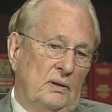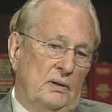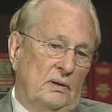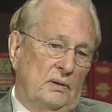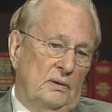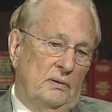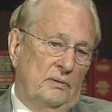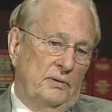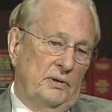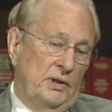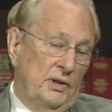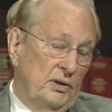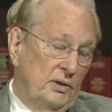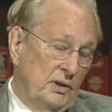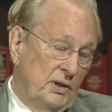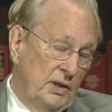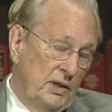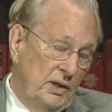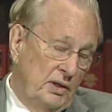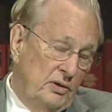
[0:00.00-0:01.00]
Uh,
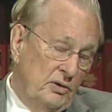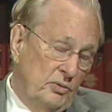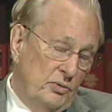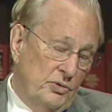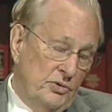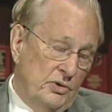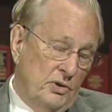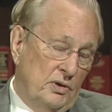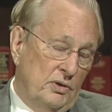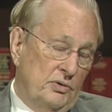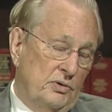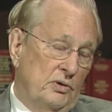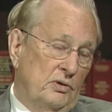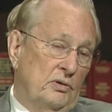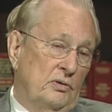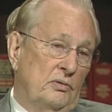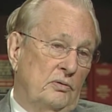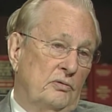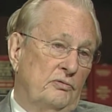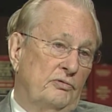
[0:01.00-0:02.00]
Neal Lane, who is
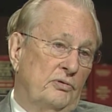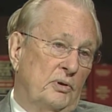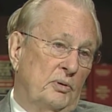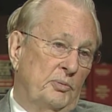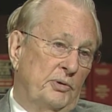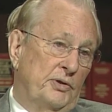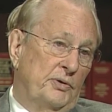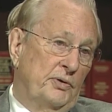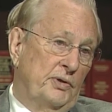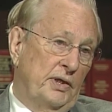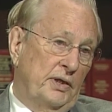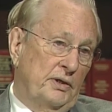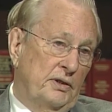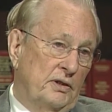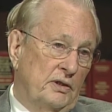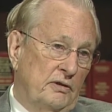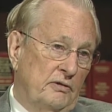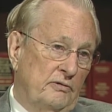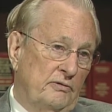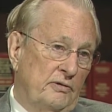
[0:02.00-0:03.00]
also a former
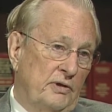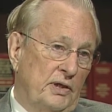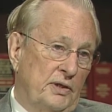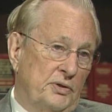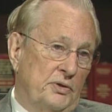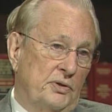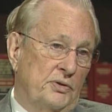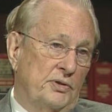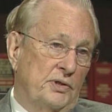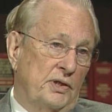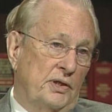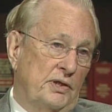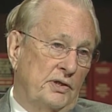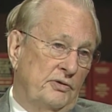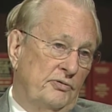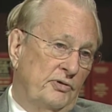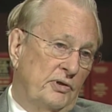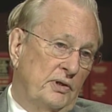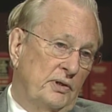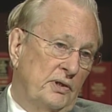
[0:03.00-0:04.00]
director of National
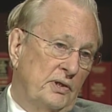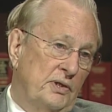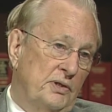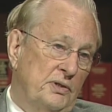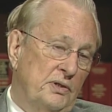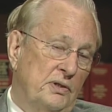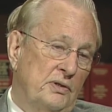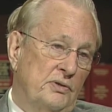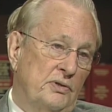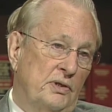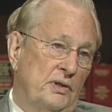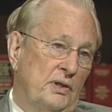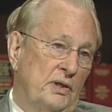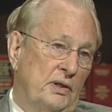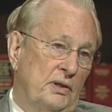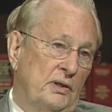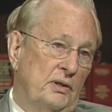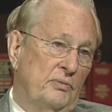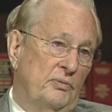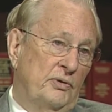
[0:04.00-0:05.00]
Science Foundation, is
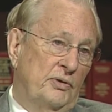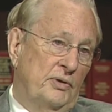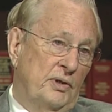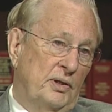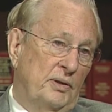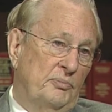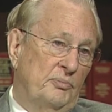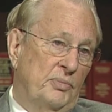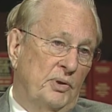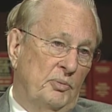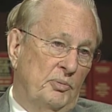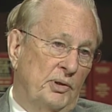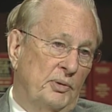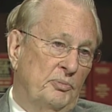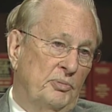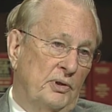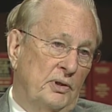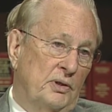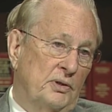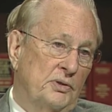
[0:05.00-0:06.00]
connected with that
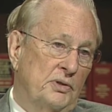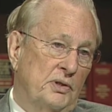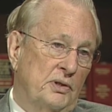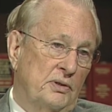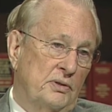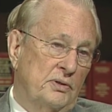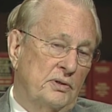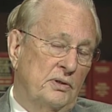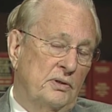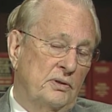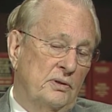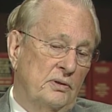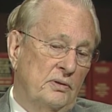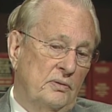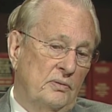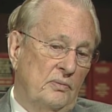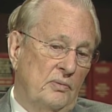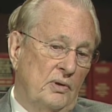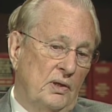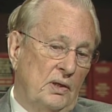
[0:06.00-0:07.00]
Public Policy
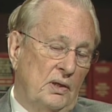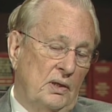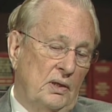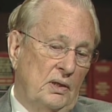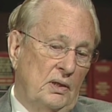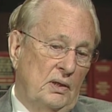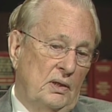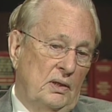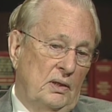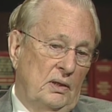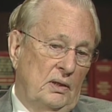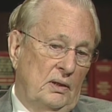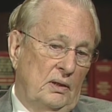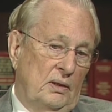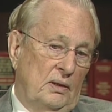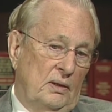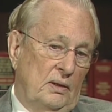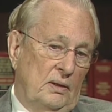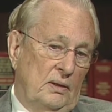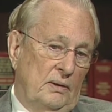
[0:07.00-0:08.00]
Institute. Mm
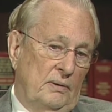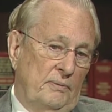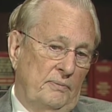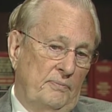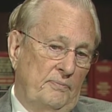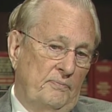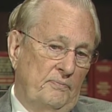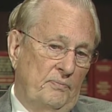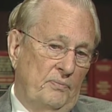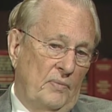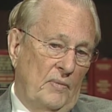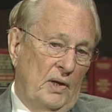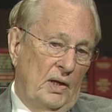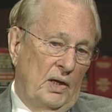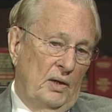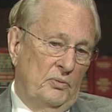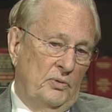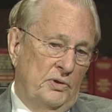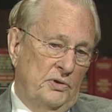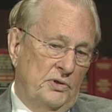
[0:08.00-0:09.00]
-hmm. um,
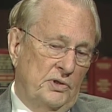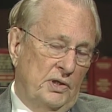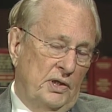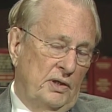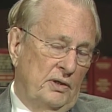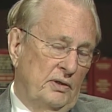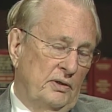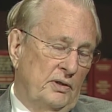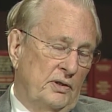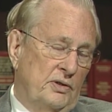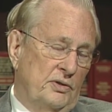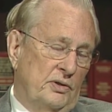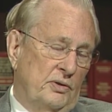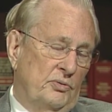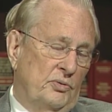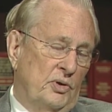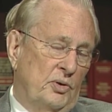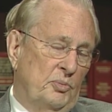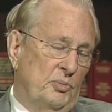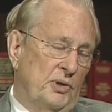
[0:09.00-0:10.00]
I wouldn't say that these
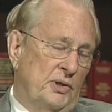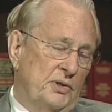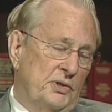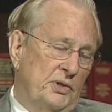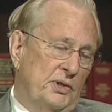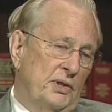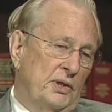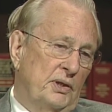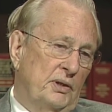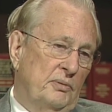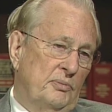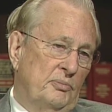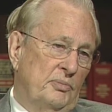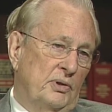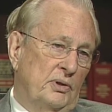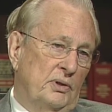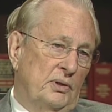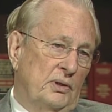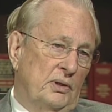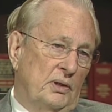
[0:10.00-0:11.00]
are robust yet,
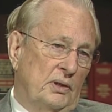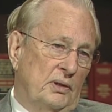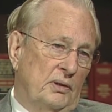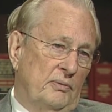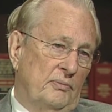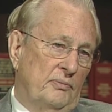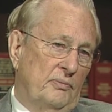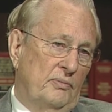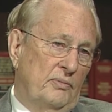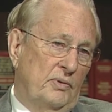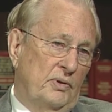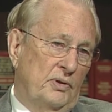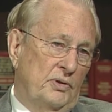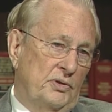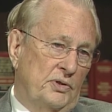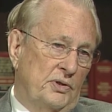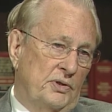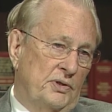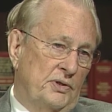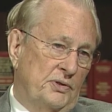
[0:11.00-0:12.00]
but uh,
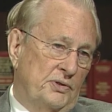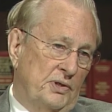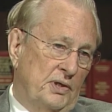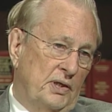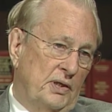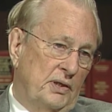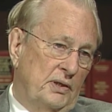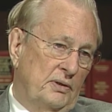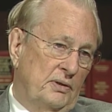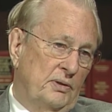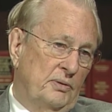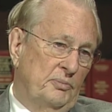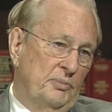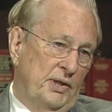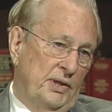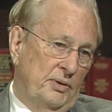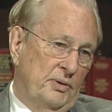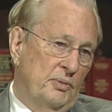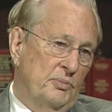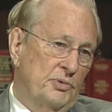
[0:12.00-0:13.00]
there's a desire to
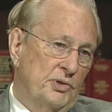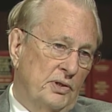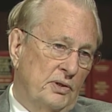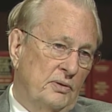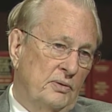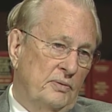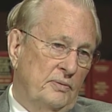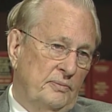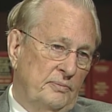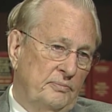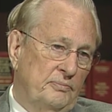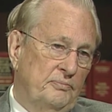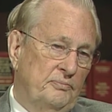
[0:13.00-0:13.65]
make them right. so.